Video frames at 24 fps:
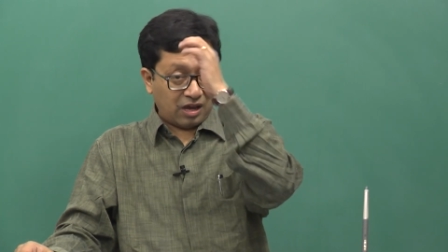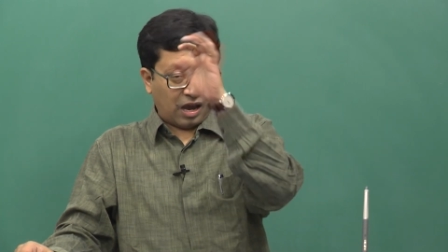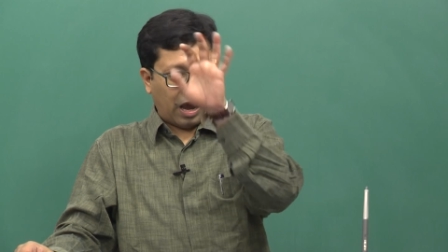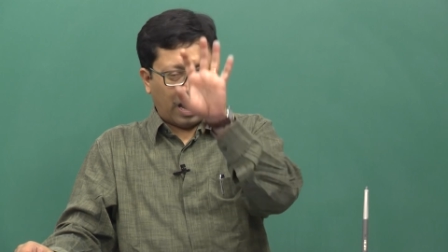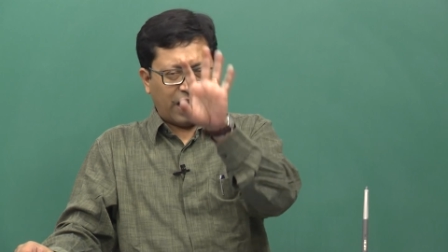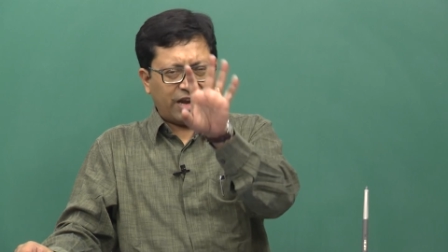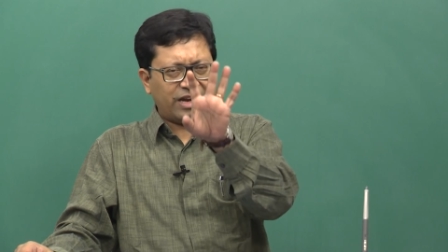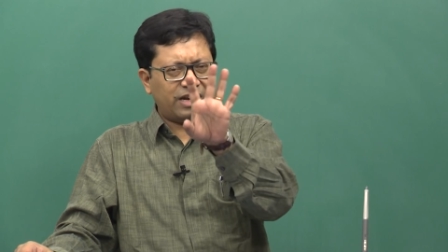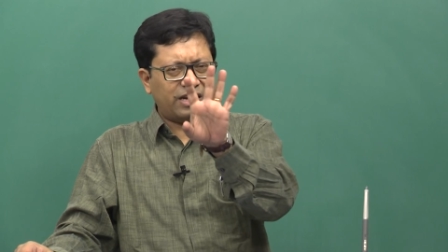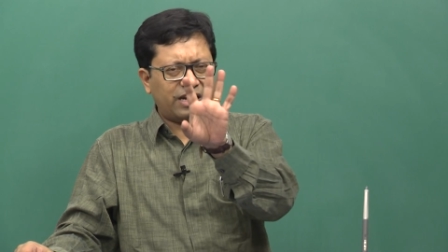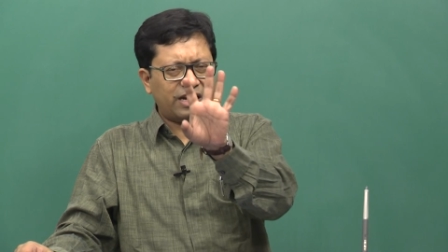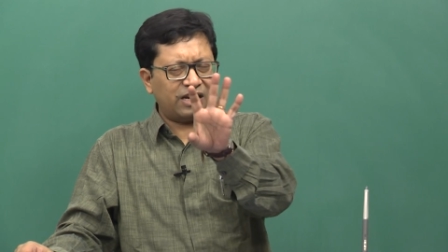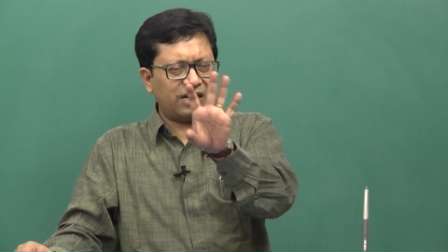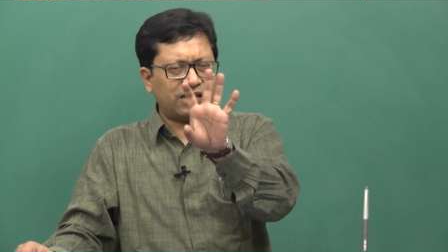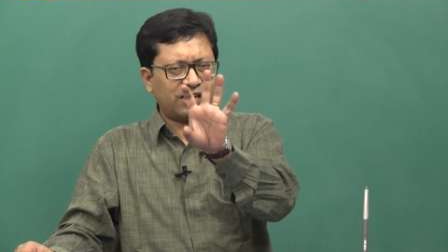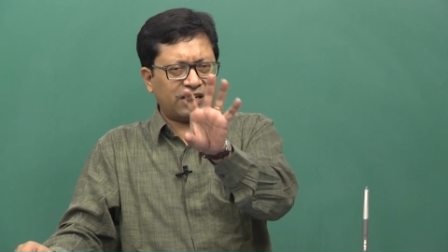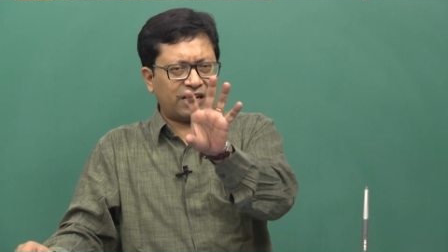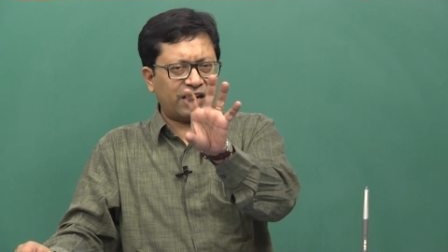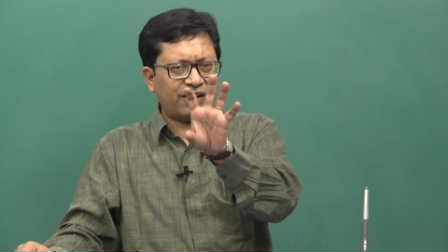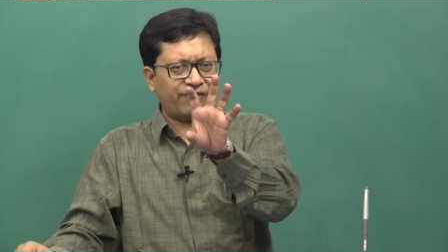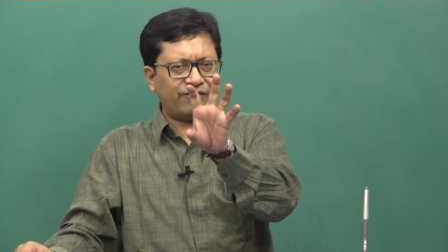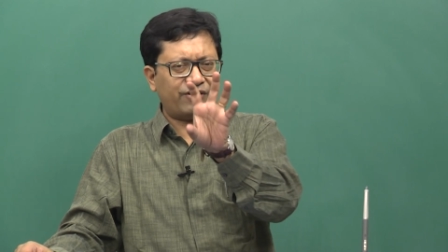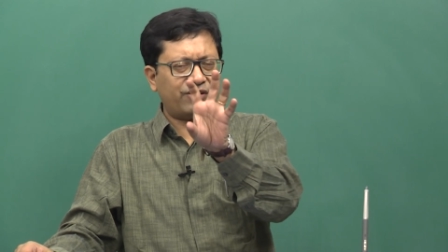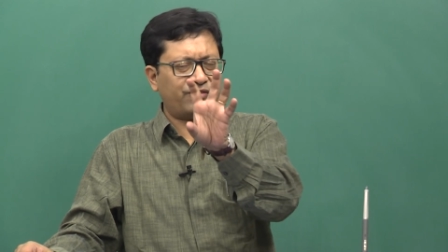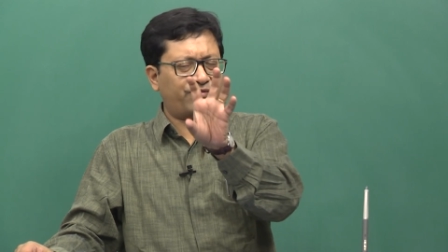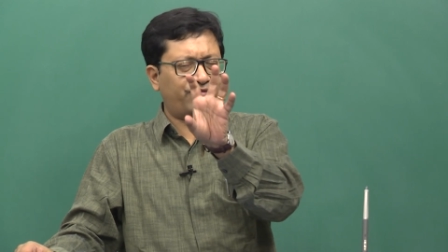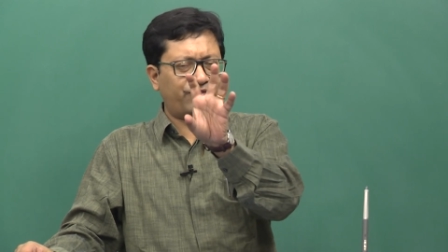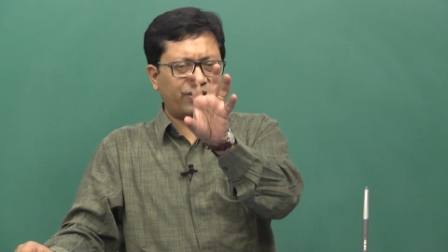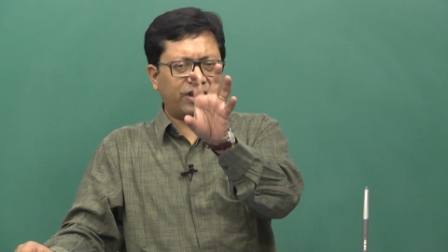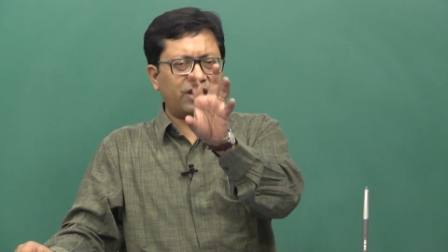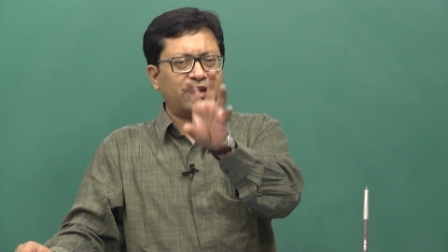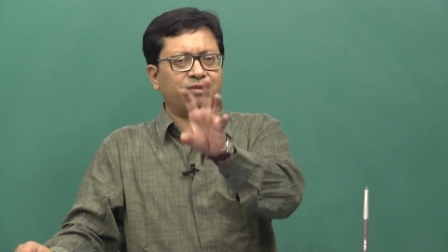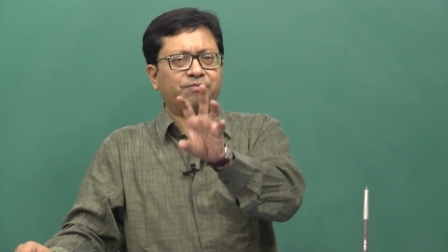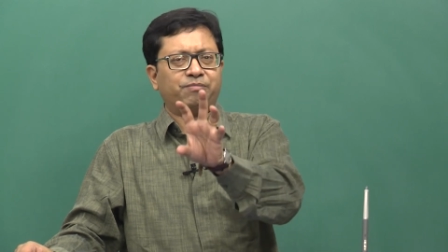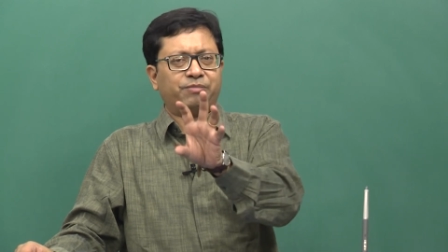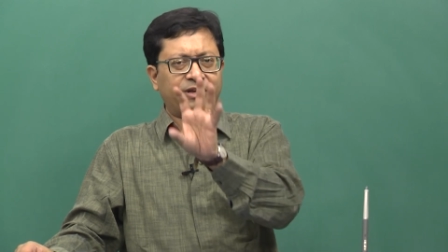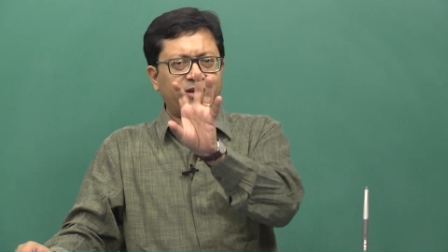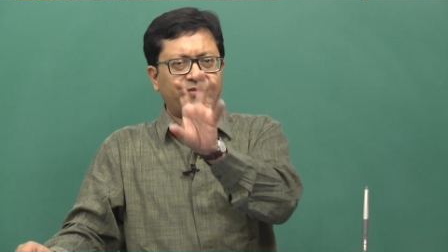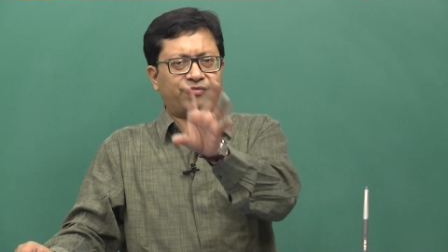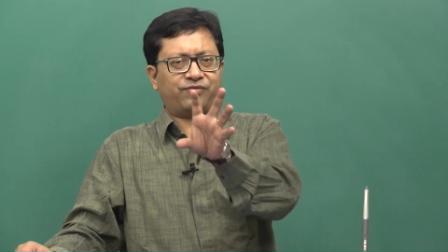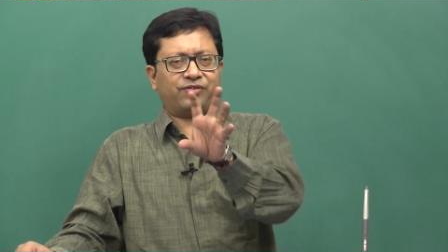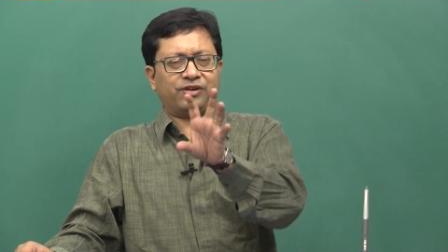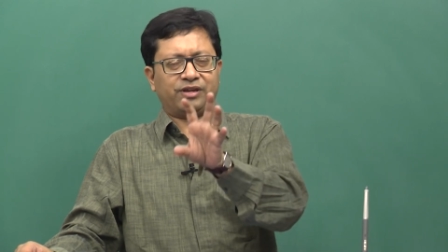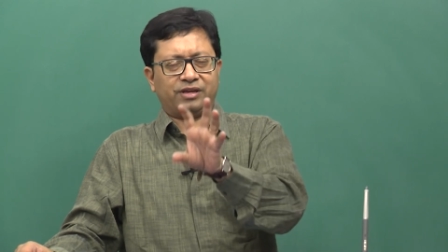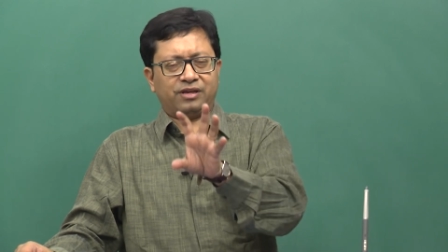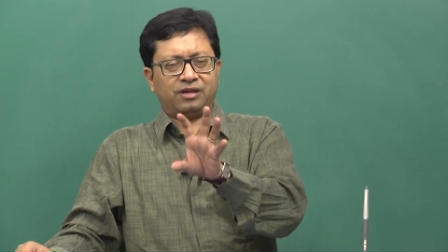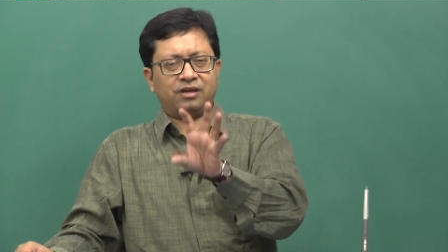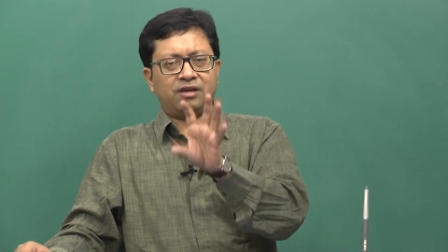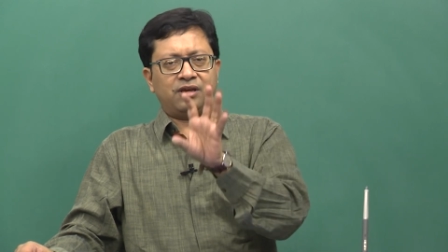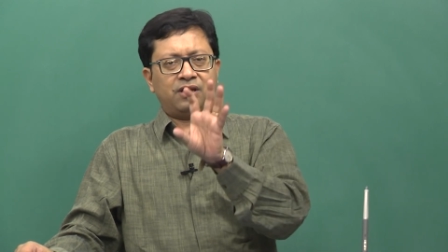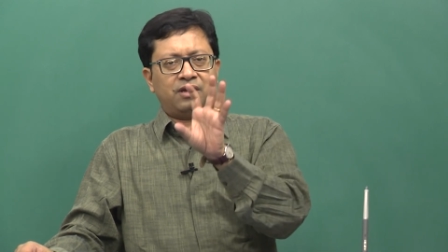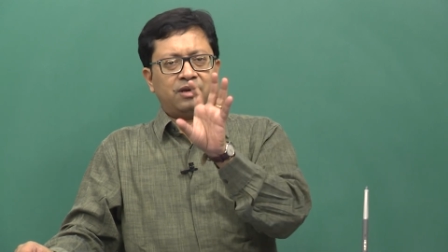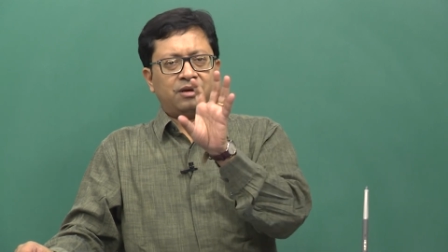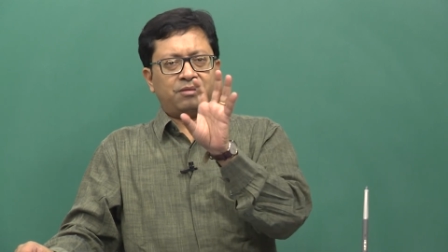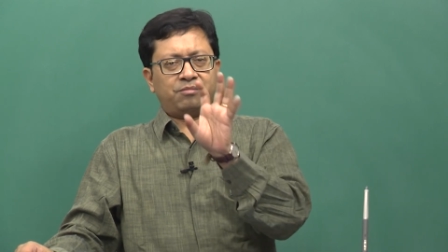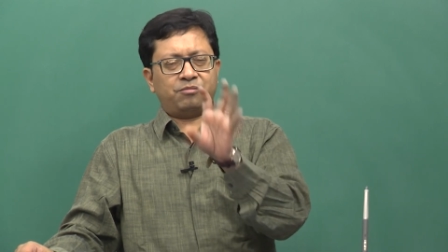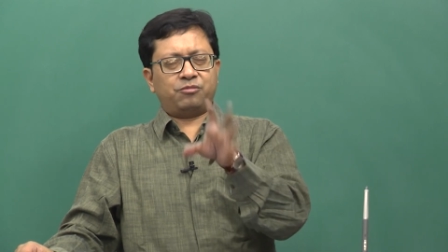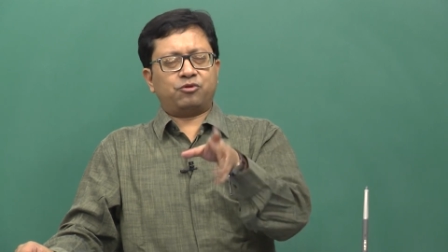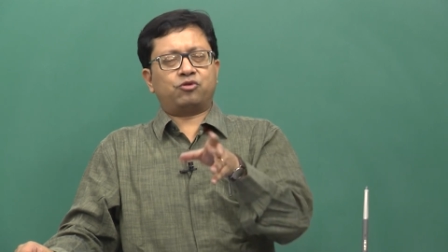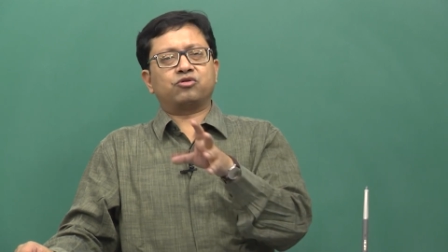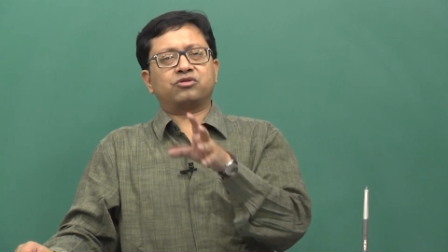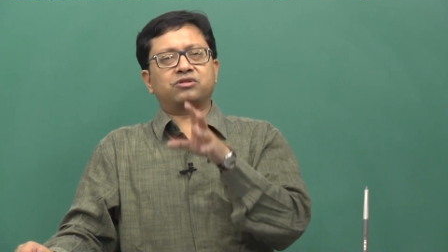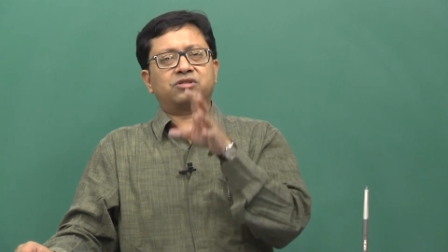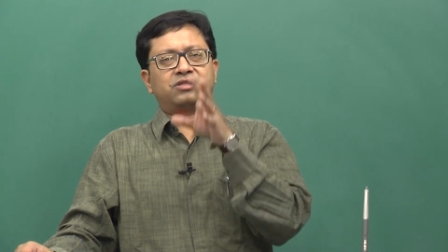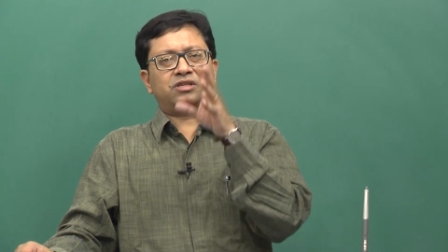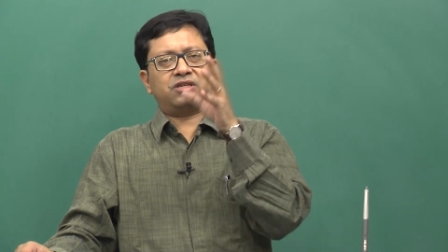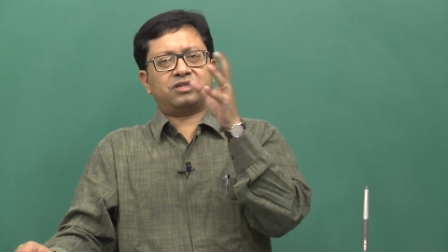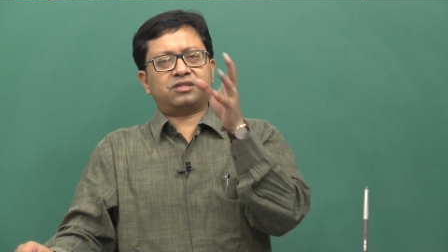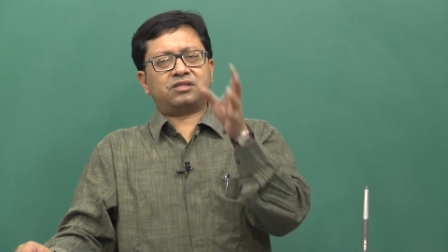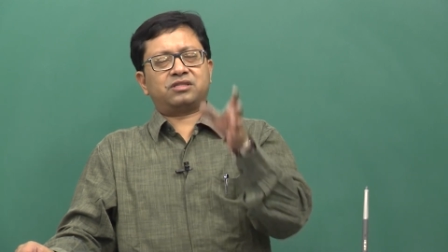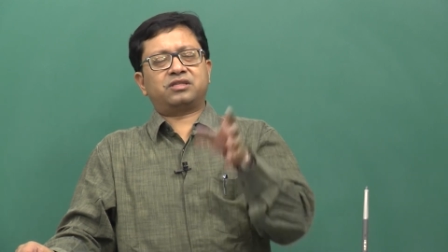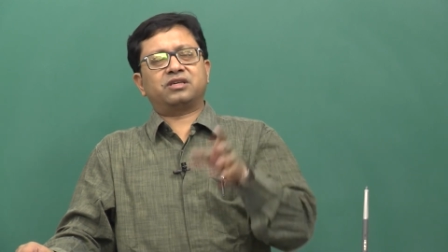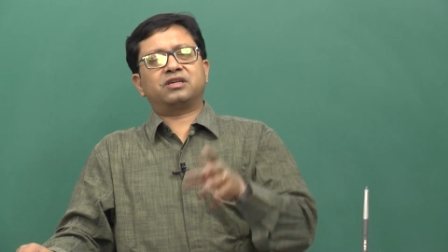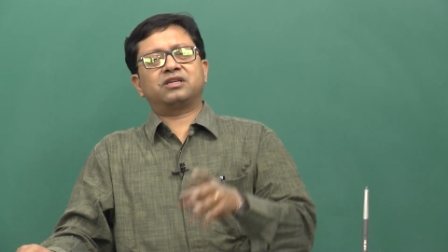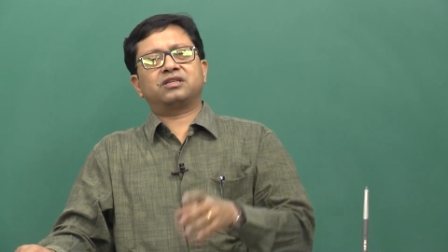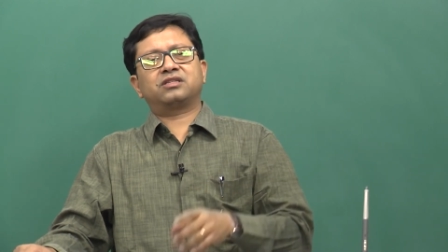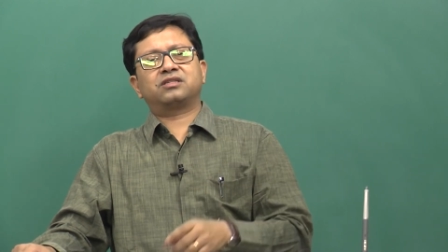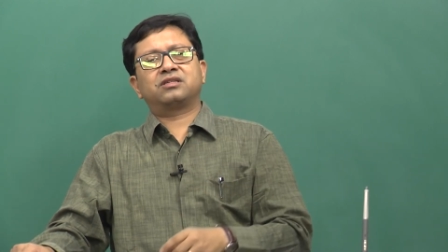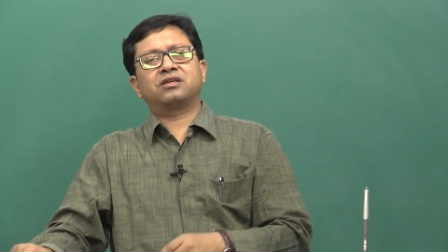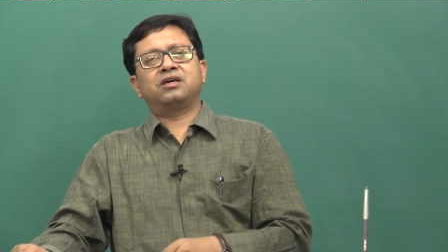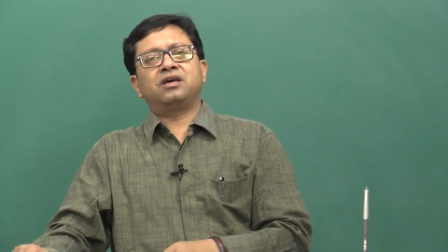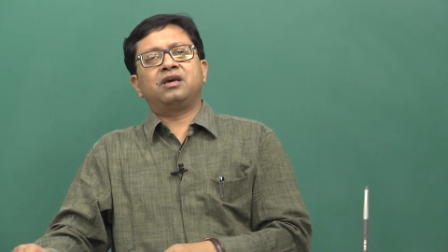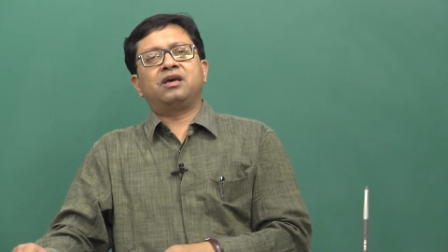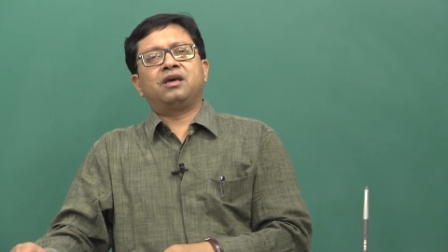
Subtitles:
I gave it very briefly, because these things